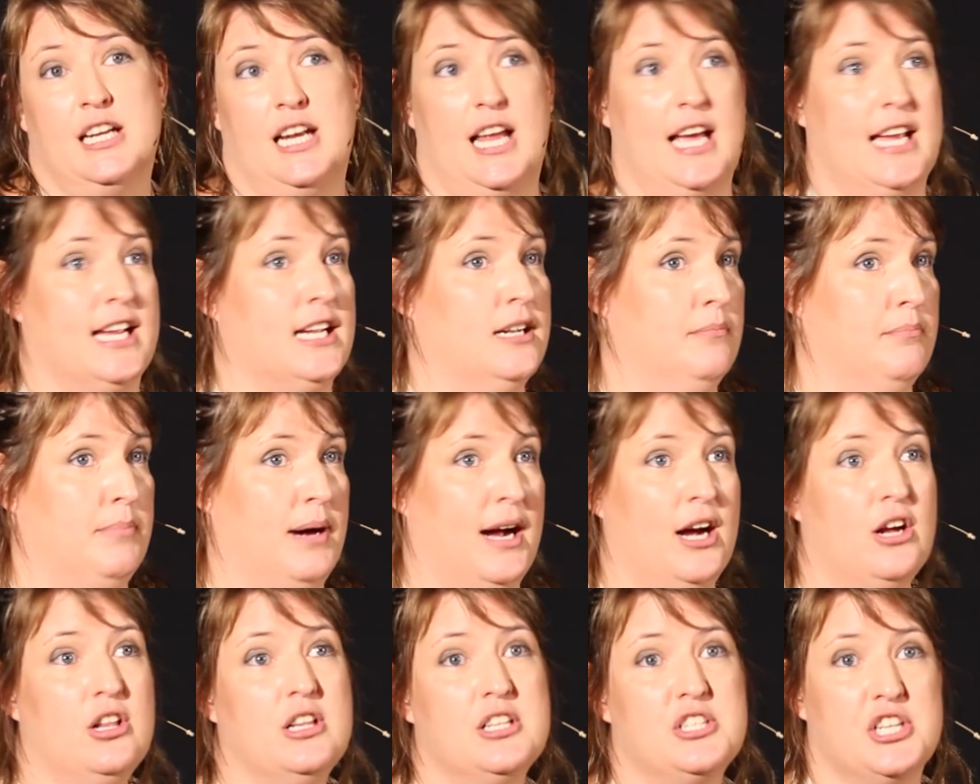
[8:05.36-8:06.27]
like
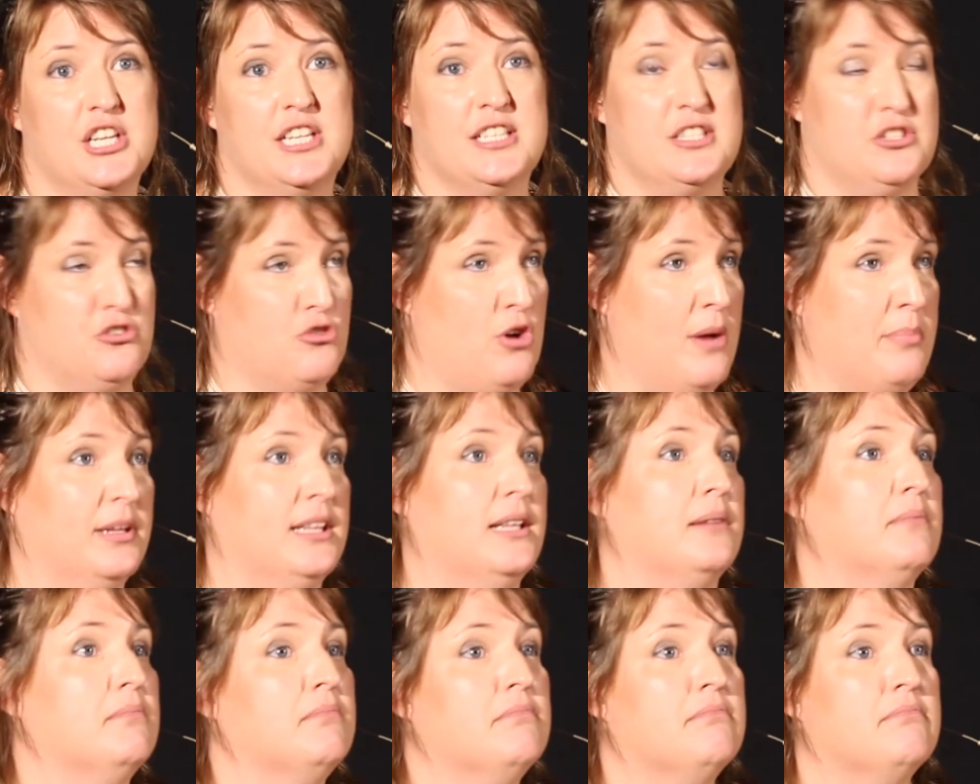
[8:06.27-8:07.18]
biology, scrapping
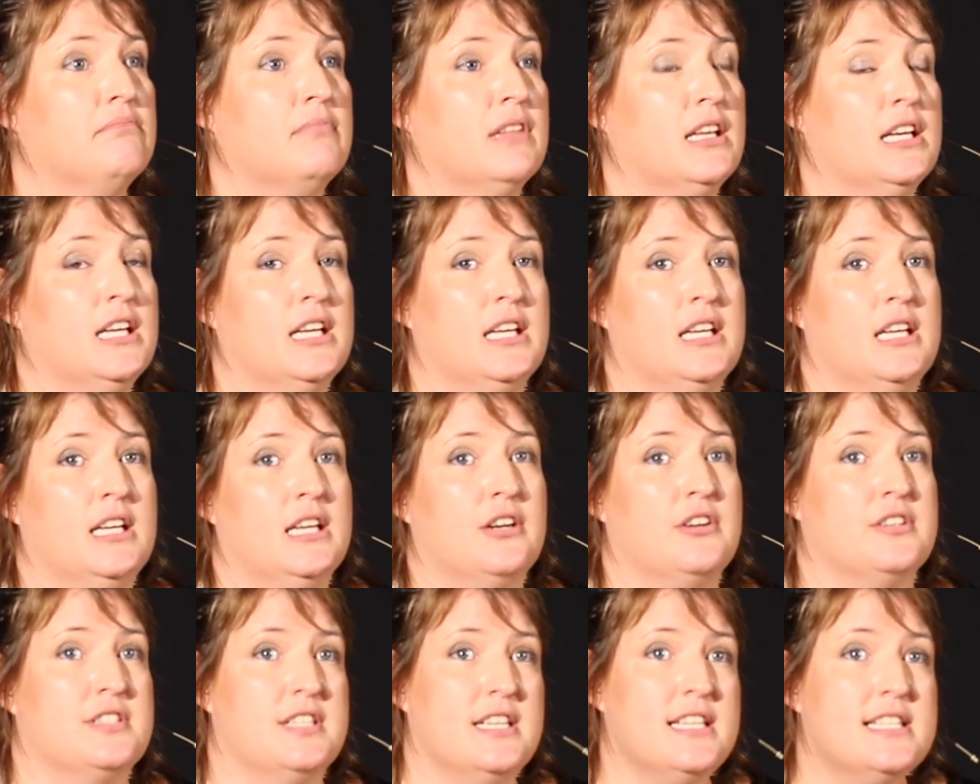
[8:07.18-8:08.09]
them.
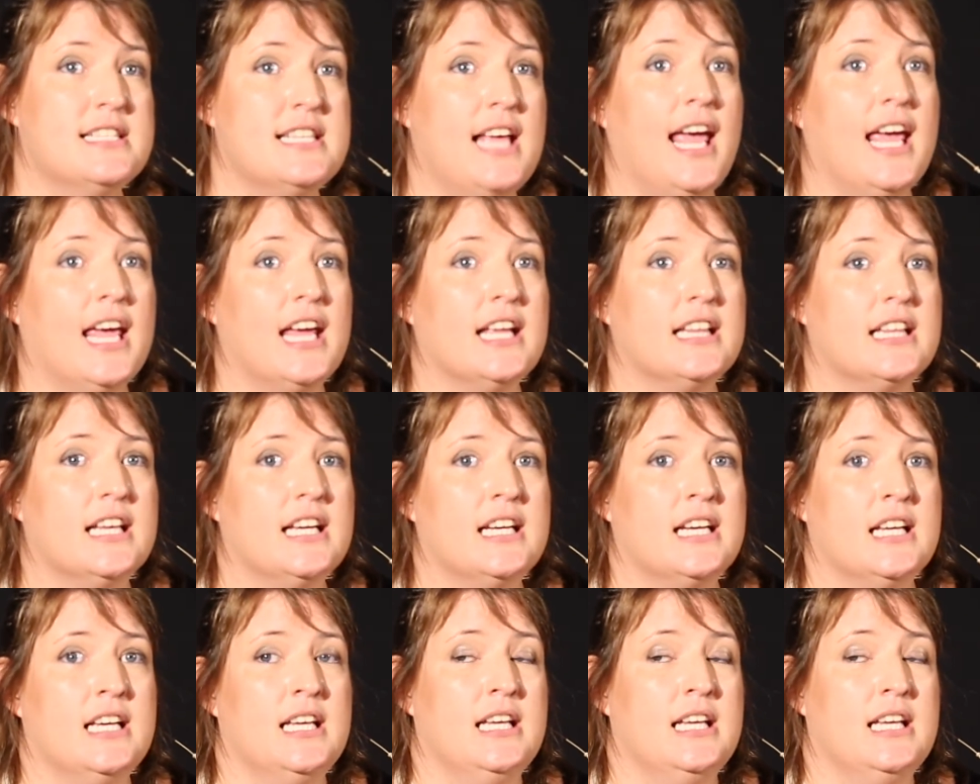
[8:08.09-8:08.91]
Because they're saying that